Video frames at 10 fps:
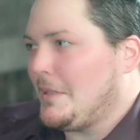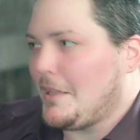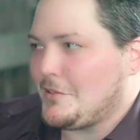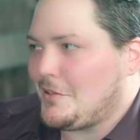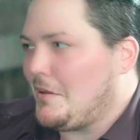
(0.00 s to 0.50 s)

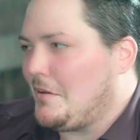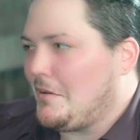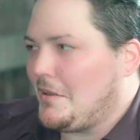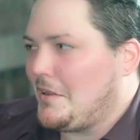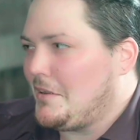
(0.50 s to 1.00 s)
is
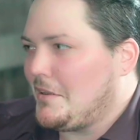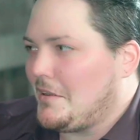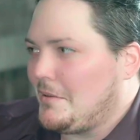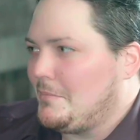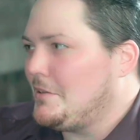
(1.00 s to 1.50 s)
there
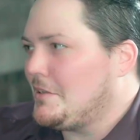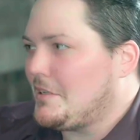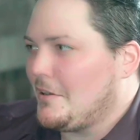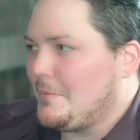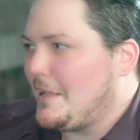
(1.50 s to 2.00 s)
a
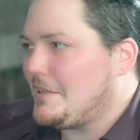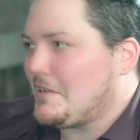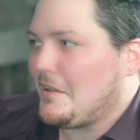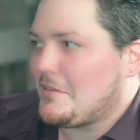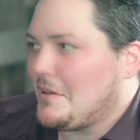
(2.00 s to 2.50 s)
military base
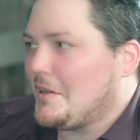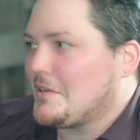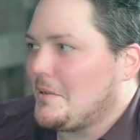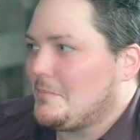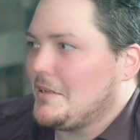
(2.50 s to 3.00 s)
out there or
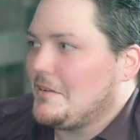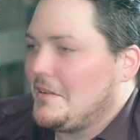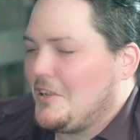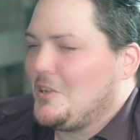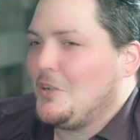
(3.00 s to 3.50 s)
something?
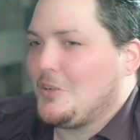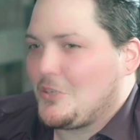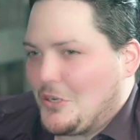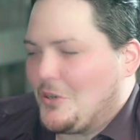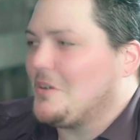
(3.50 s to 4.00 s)

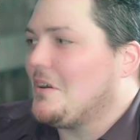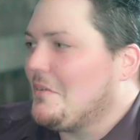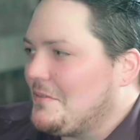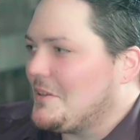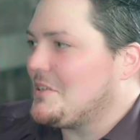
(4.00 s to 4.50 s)
Sure
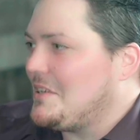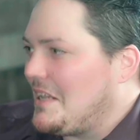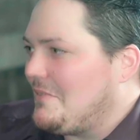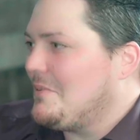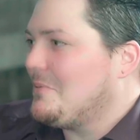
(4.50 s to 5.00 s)
enough, there's a
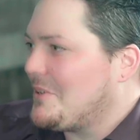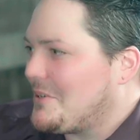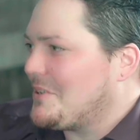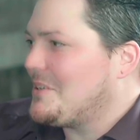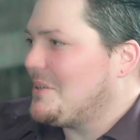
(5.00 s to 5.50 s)
Navy
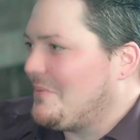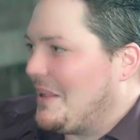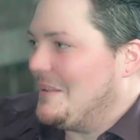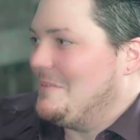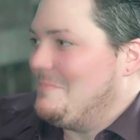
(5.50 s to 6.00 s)
research and
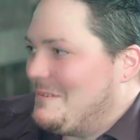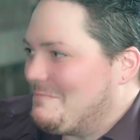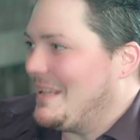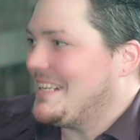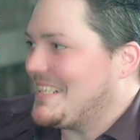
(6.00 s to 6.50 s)
development
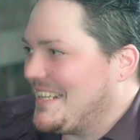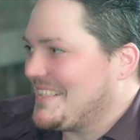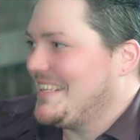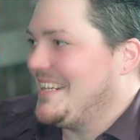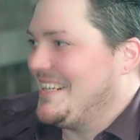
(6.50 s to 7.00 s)
base
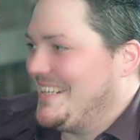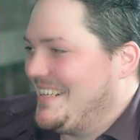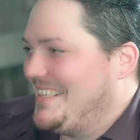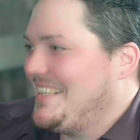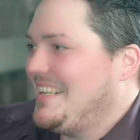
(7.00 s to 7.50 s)
out
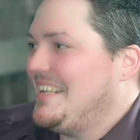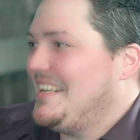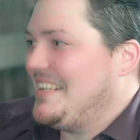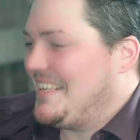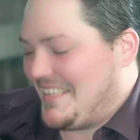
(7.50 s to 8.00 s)
there.
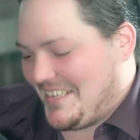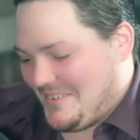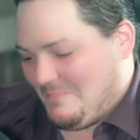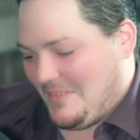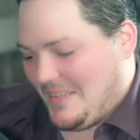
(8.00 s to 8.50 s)
Yep.
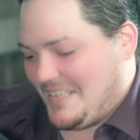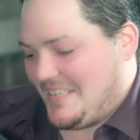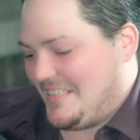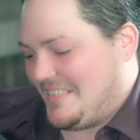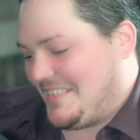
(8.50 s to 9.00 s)
And